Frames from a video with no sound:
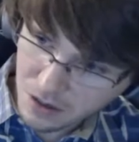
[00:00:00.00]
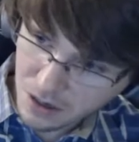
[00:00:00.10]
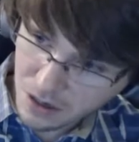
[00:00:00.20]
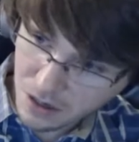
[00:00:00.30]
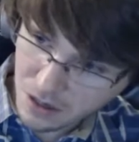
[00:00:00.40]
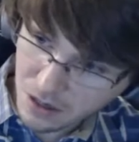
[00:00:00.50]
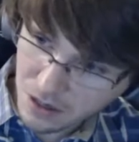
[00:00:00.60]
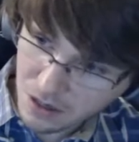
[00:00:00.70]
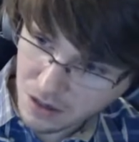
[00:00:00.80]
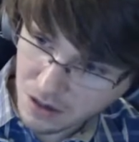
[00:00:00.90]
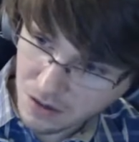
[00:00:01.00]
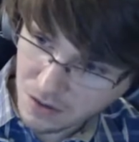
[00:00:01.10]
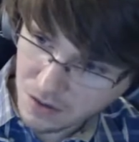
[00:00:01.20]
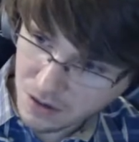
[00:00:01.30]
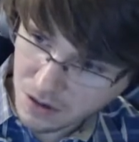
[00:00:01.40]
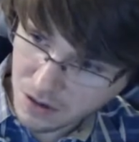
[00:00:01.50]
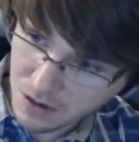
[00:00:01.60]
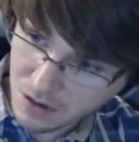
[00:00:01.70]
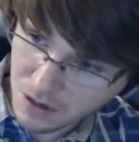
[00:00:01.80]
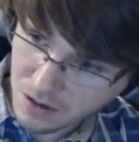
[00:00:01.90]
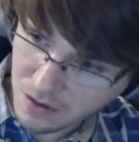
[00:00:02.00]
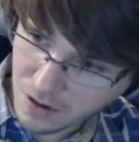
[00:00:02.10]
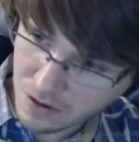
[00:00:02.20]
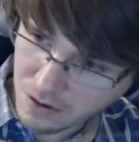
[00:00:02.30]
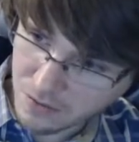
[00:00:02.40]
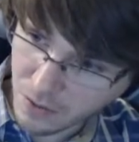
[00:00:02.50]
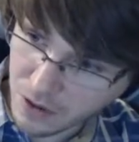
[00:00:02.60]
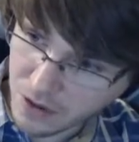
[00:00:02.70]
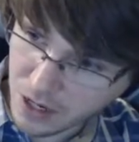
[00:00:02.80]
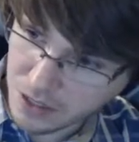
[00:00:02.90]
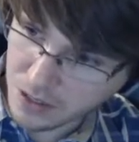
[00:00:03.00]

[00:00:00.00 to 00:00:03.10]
uh, you know, uh, at 140,000.